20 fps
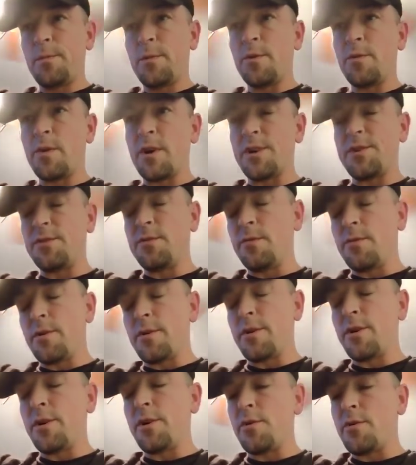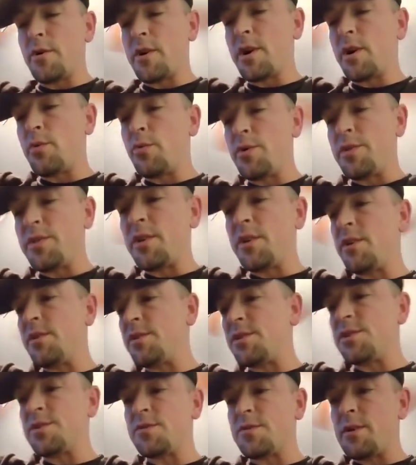Though not too long ago, I quit the
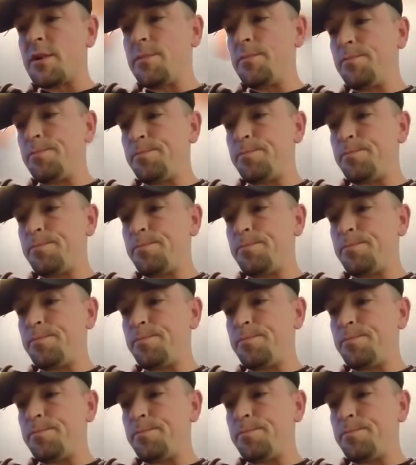industry